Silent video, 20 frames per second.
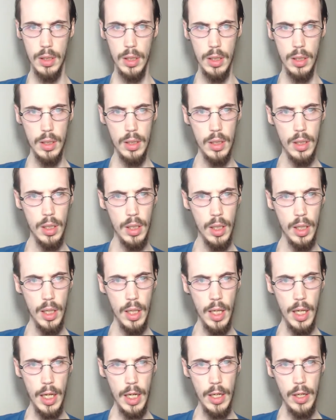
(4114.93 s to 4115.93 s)
Okay.
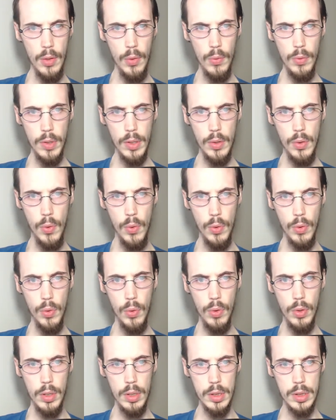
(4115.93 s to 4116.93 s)
It can only go
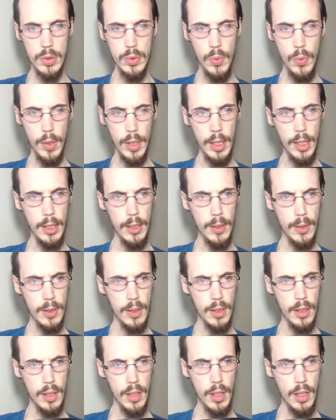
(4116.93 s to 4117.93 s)
according to the story.
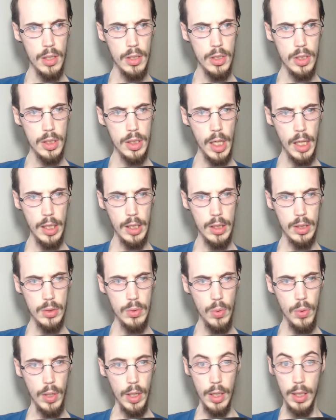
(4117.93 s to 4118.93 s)
Just like the
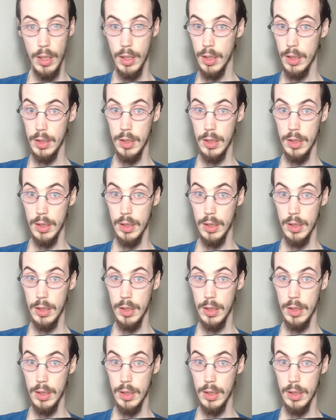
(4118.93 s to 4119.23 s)
story.